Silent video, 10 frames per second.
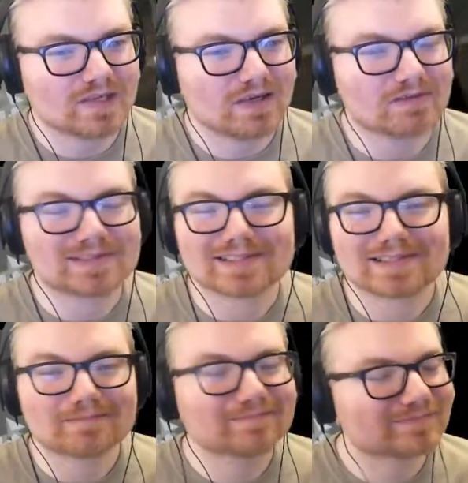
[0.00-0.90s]
that was
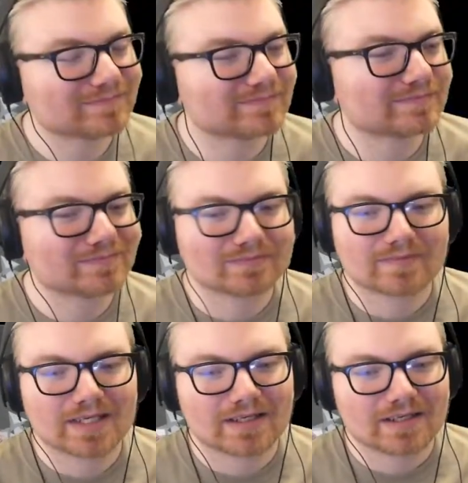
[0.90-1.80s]
easy.
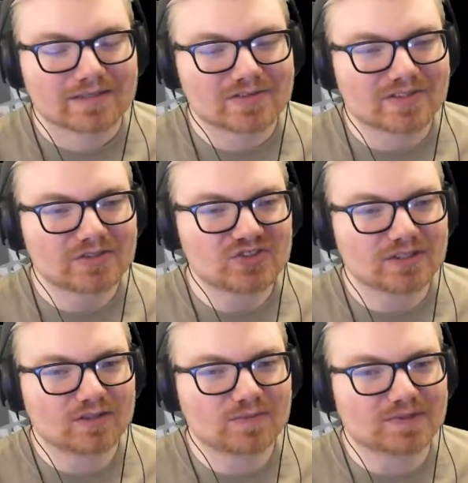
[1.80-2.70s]
So this
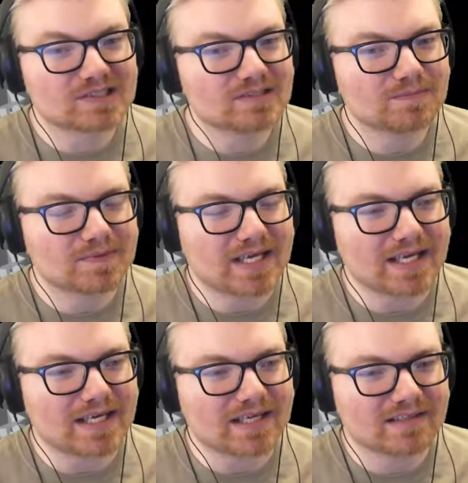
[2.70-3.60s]
should open up
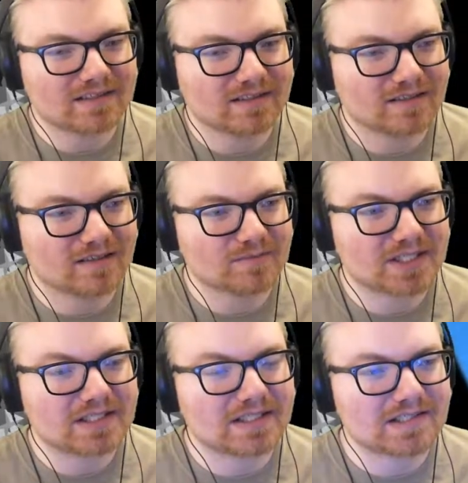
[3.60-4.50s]
a
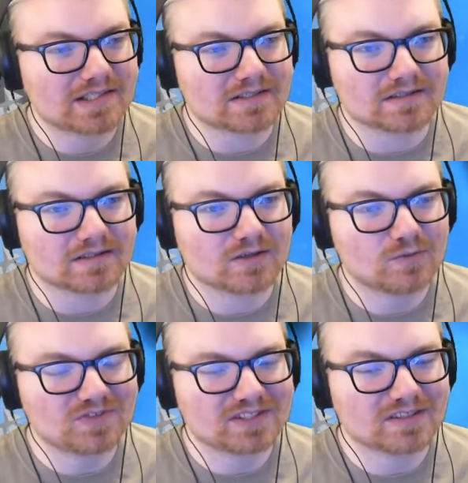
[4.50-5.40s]
comet here.
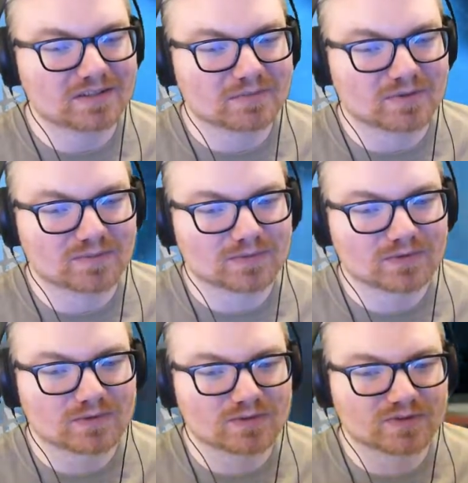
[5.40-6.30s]
Hopefully not the purple
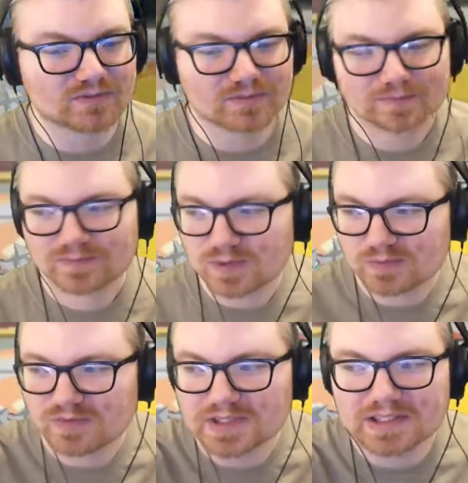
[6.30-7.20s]
coin one.
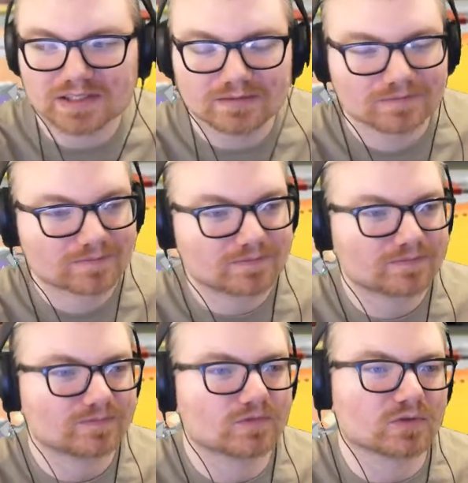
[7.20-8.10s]
Hopefully
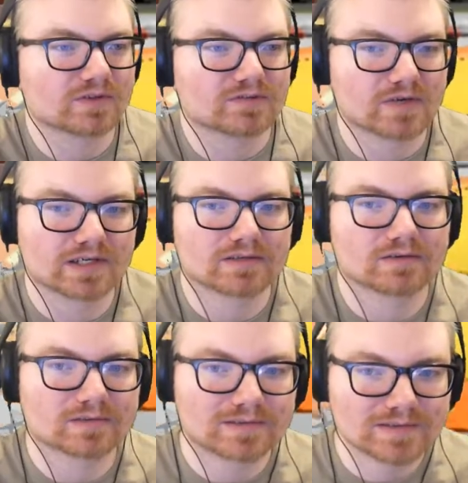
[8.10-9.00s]
one of the
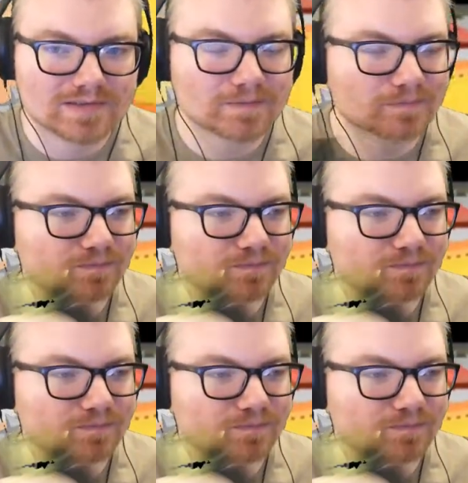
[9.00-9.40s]
regular ones.